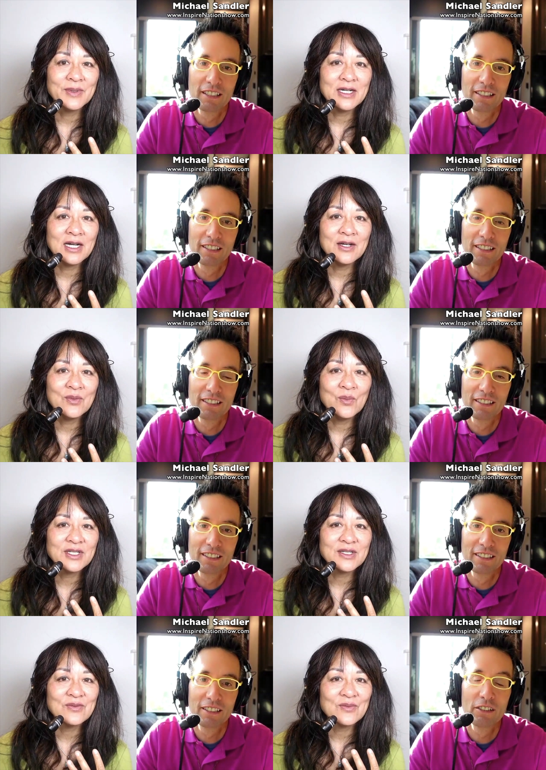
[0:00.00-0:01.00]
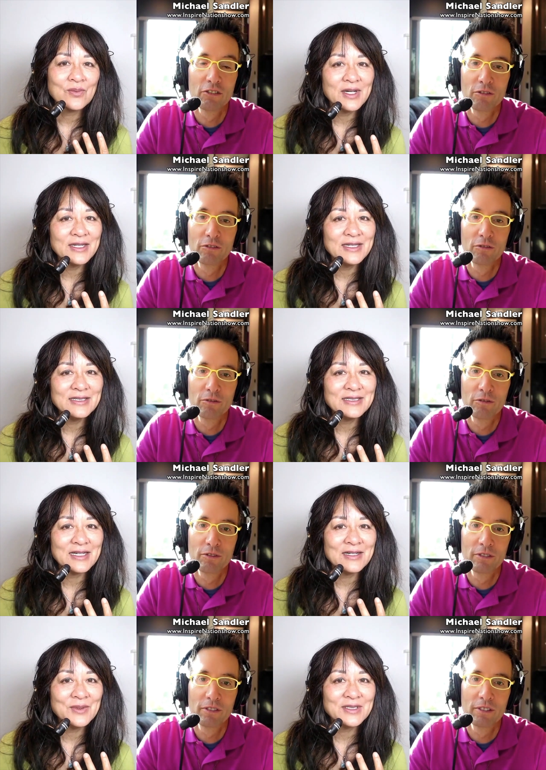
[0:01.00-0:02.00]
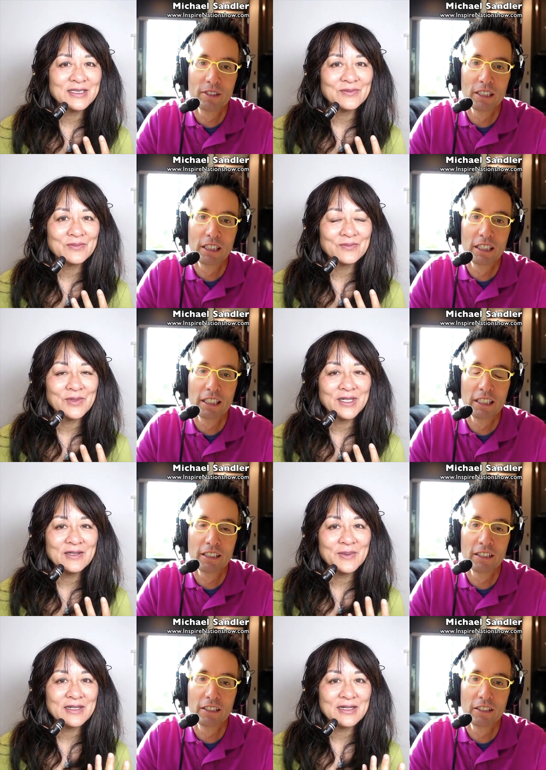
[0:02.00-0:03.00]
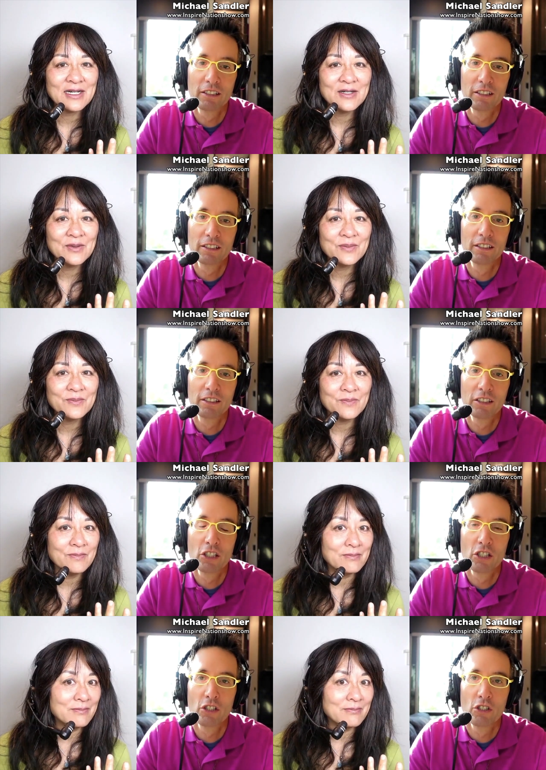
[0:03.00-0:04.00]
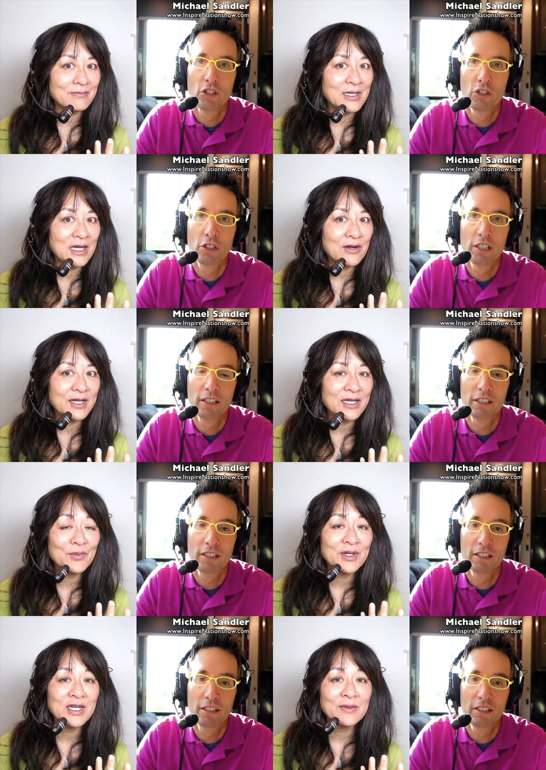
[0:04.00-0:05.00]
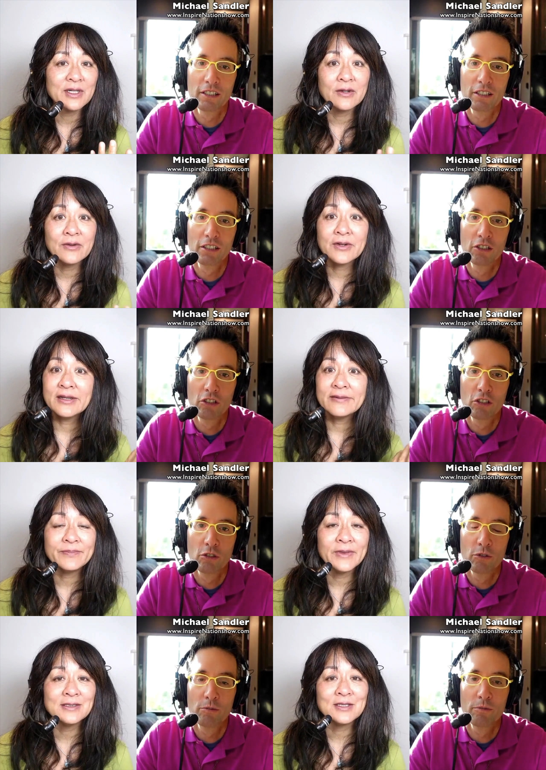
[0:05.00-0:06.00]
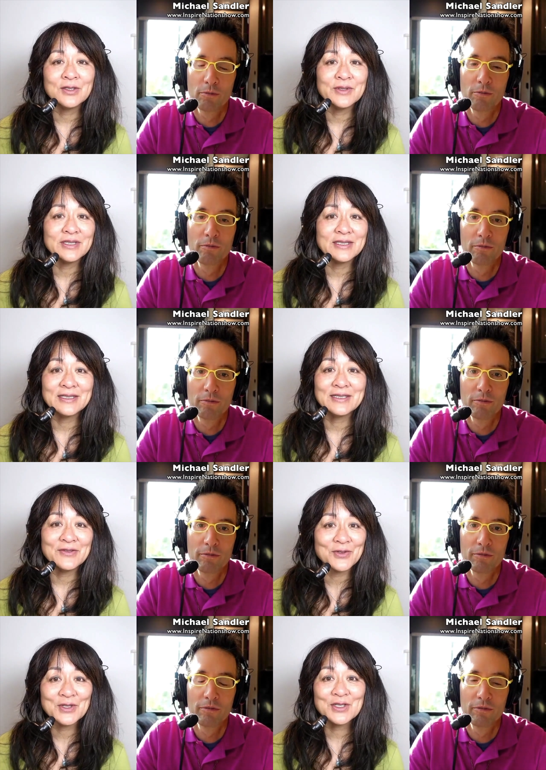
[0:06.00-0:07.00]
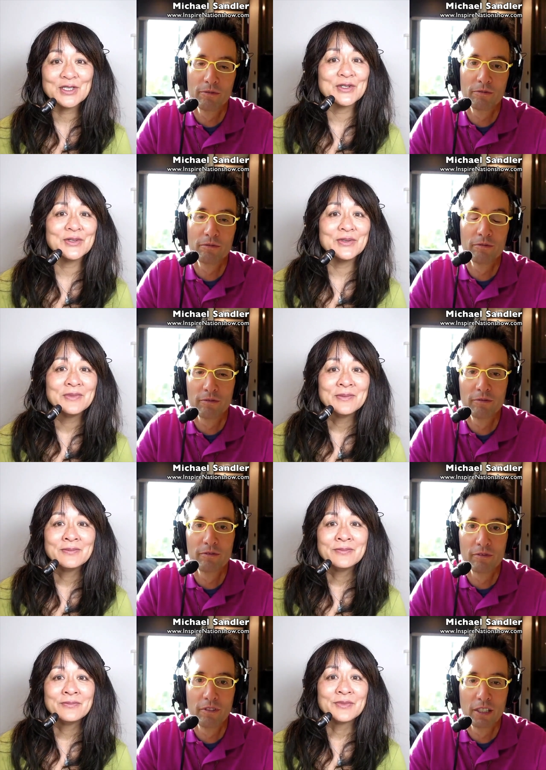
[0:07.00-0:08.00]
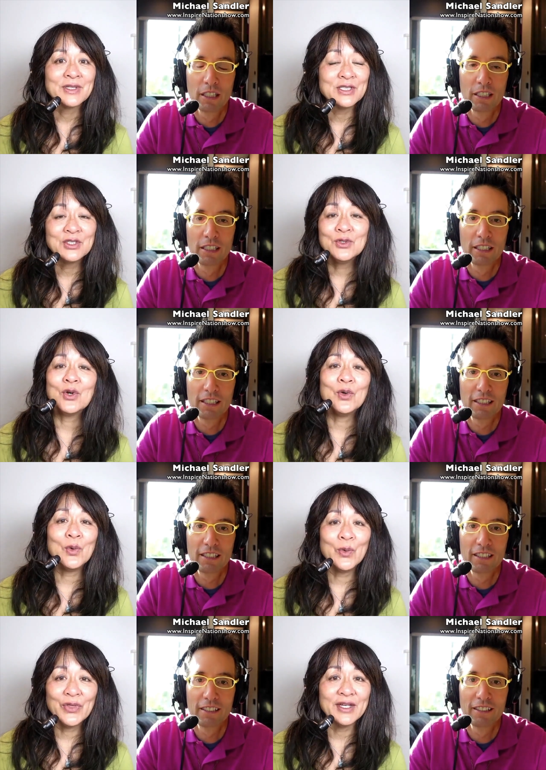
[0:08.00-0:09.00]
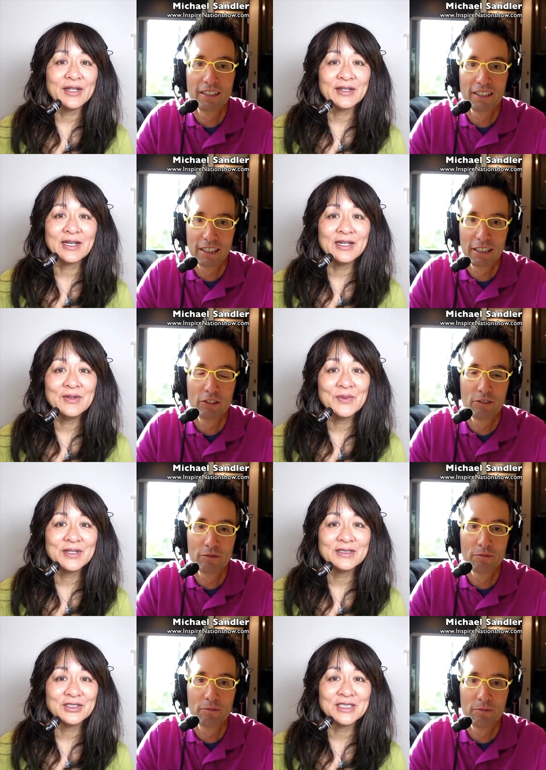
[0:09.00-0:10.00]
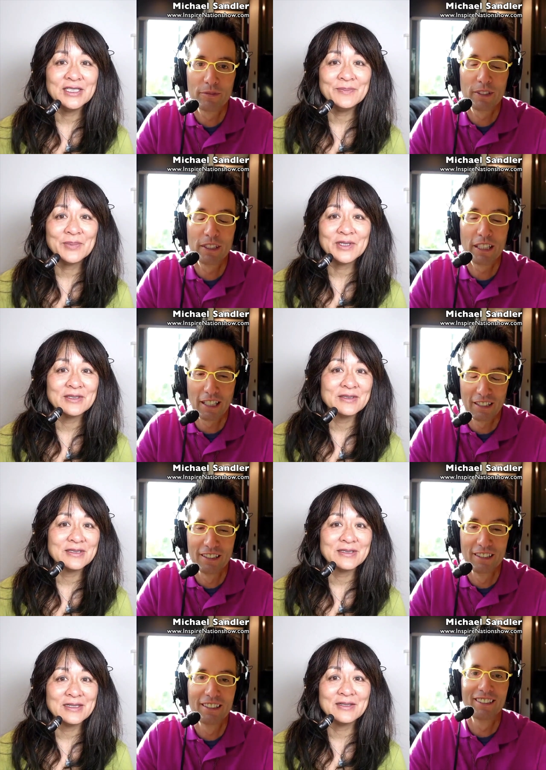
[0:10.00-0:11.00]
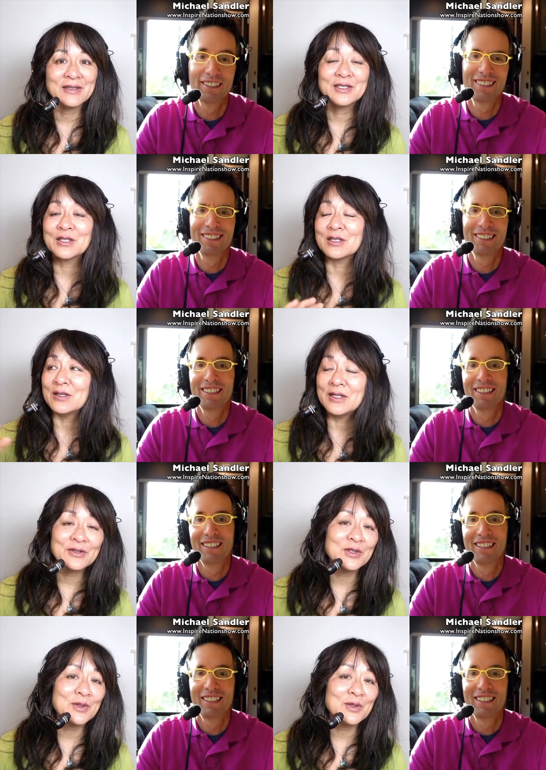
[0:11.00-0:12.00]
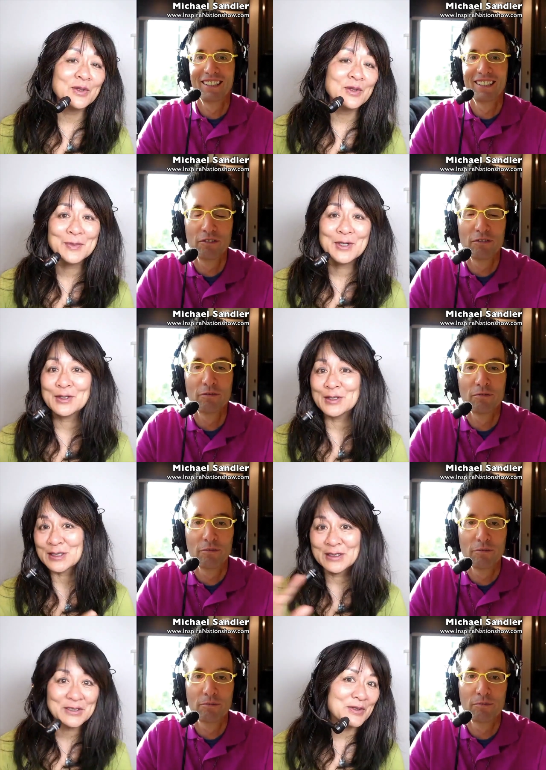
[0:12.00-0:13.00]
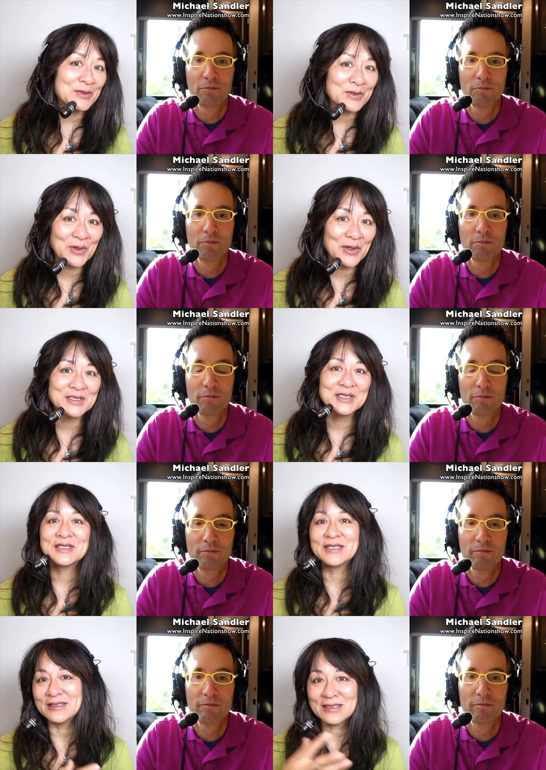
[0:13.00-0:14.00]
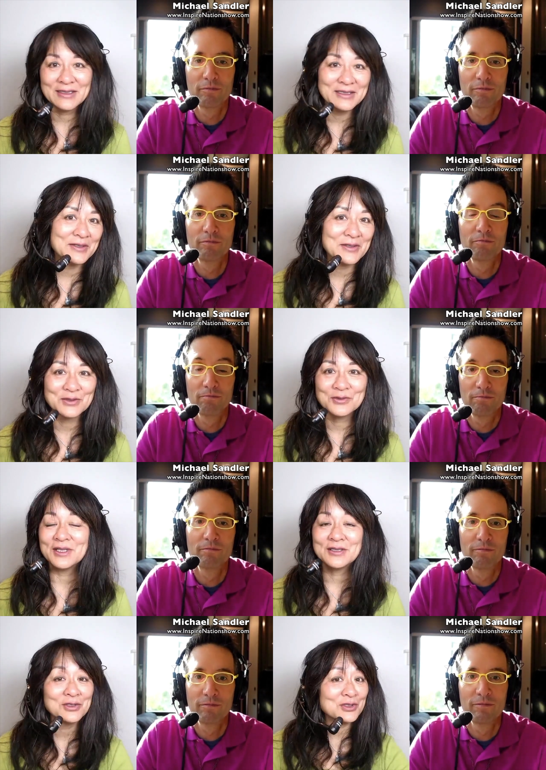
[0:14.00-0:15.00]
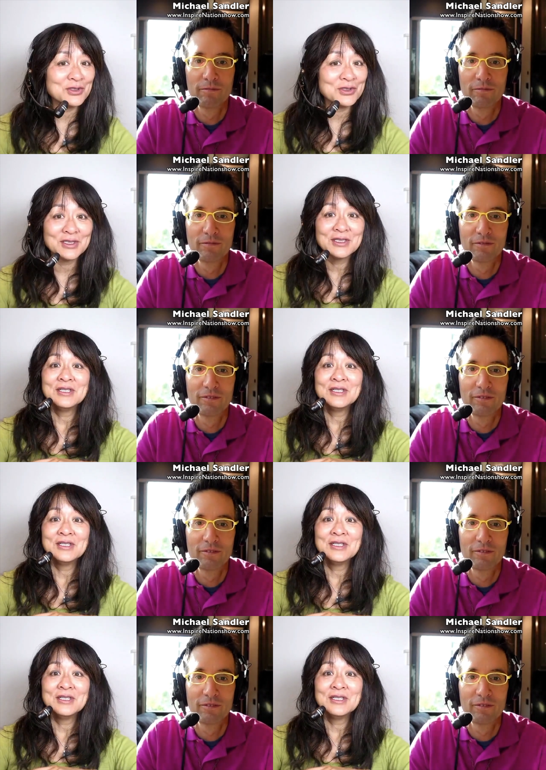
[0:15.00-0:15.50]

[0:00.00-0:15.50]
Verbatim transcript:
Speaker 1: but I wasn't ready. To, I wasn't ready, but I now I am ready. I'm like, okay, let's do it then. If we're gonna start, let's do the whole thing. Like I don't want to just keep on let's clean out the basement, let's clean out all the closets, let's clean out all the like just just